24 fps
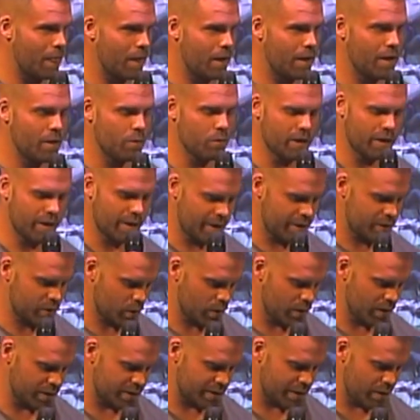And when they
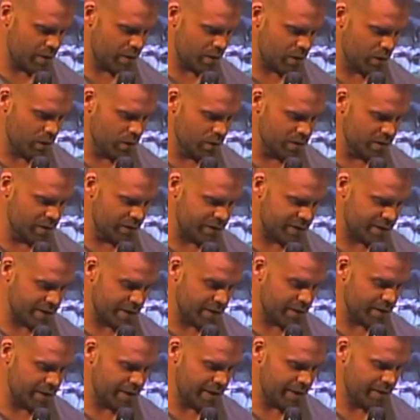told us they were closing the
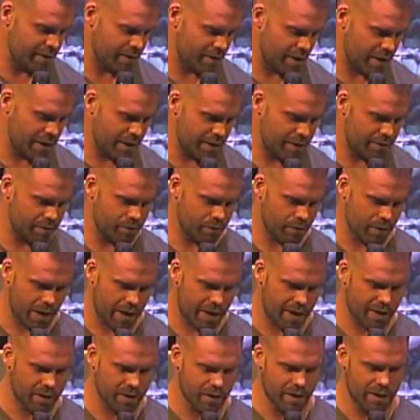facility, I
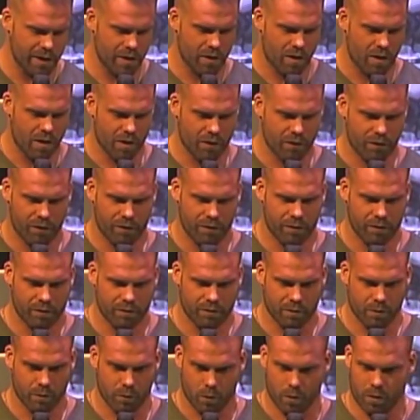had to lay off
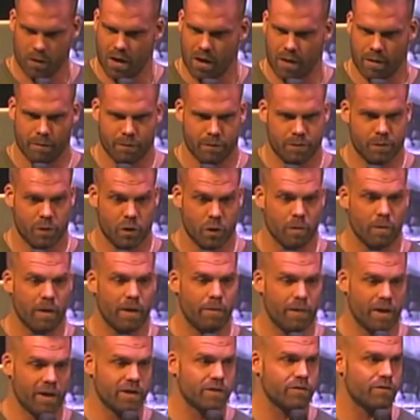two of my
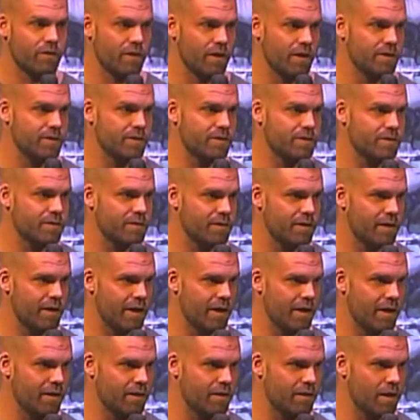best friends
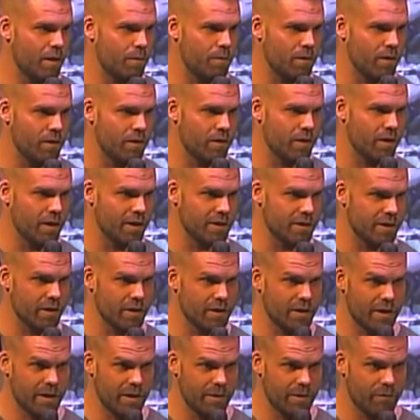and a couple other guys. I got
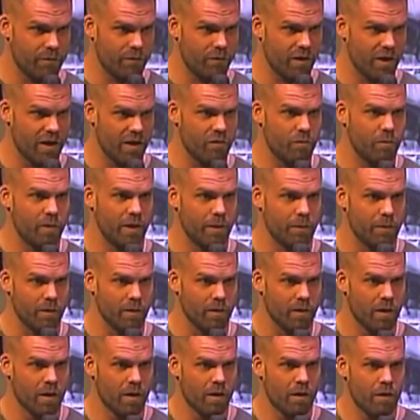to keep 5
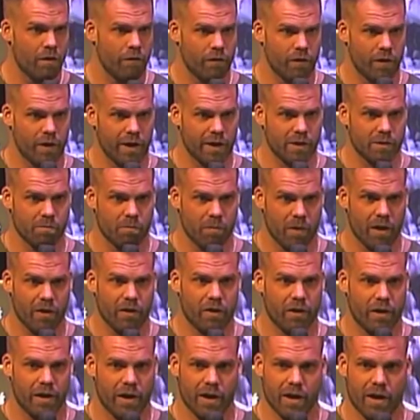people for the next month
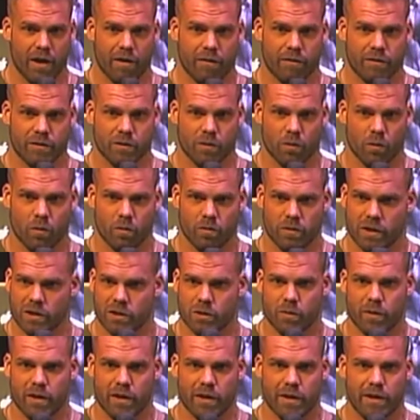and a half, so just so
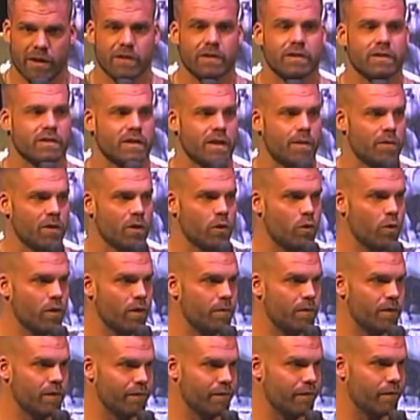we could disassemble
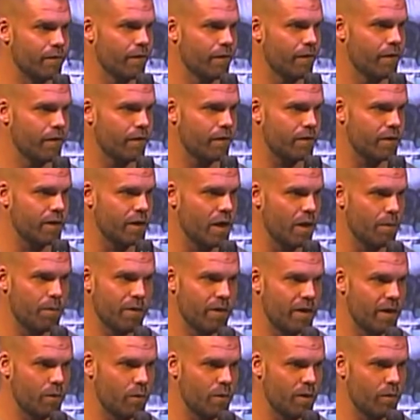equipment, clean up, and
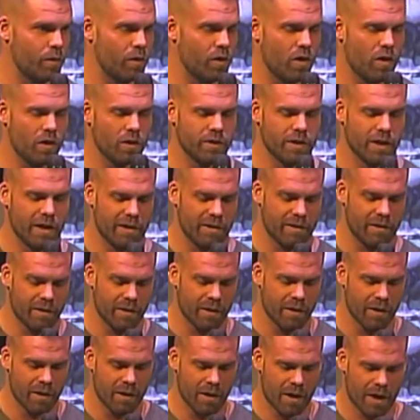then we were all done.
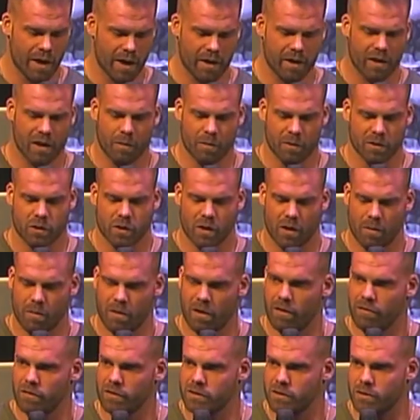I had a couple job
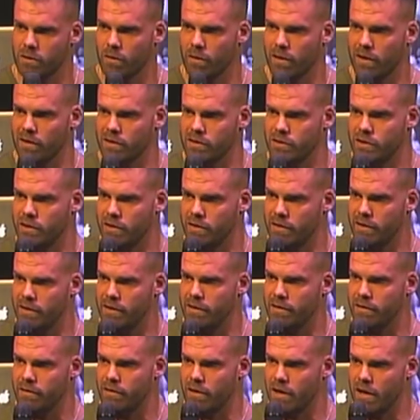offers to go to Algeria
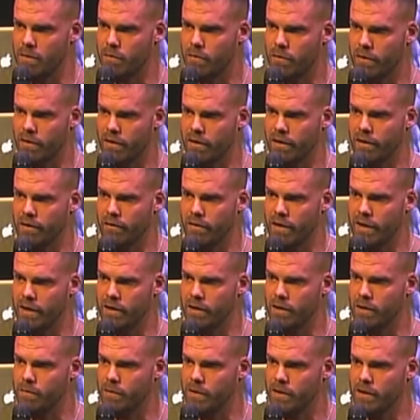and Grand Prairie and Red
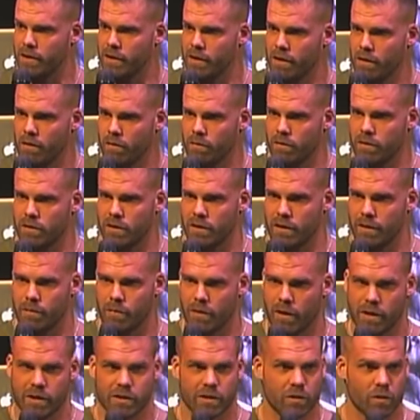Deer, but with the
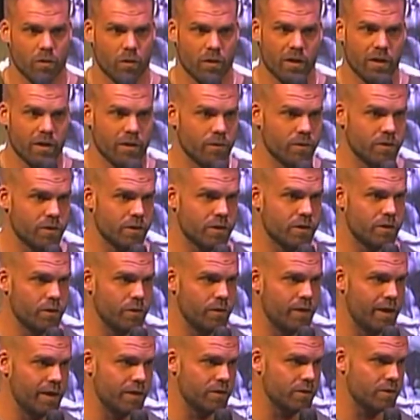price of the oil, it was just too
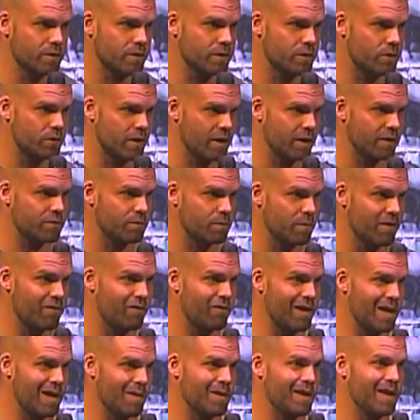dangerous to transfer my
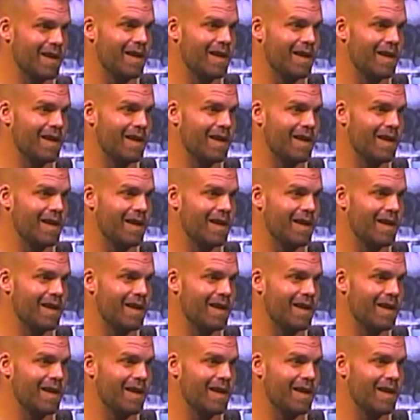family.